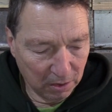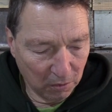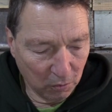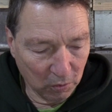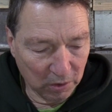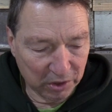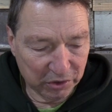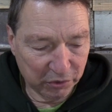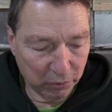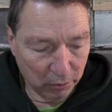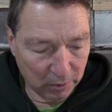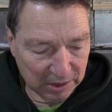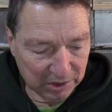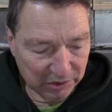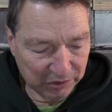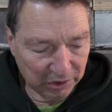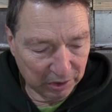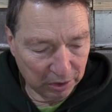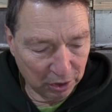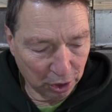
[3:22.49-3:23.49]
was
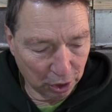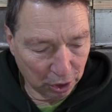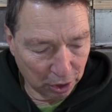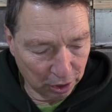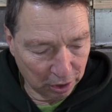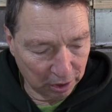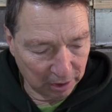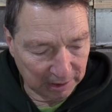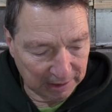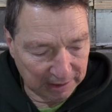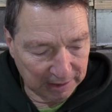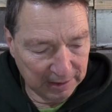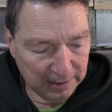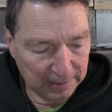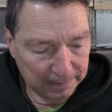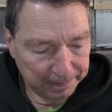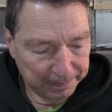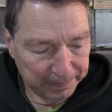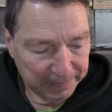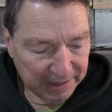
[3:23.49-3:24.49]
risen
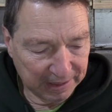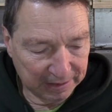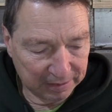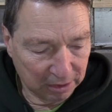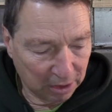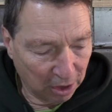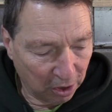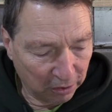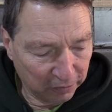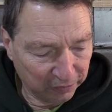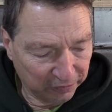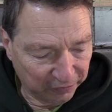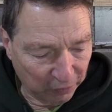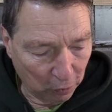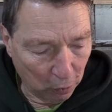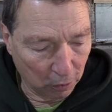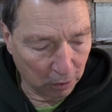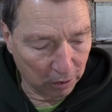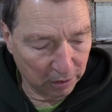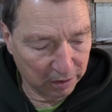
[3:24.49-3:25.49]
early, and gone
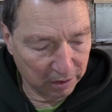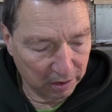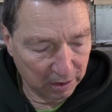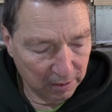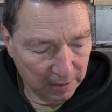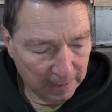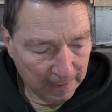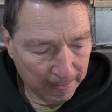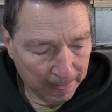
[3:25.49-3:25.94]
forth,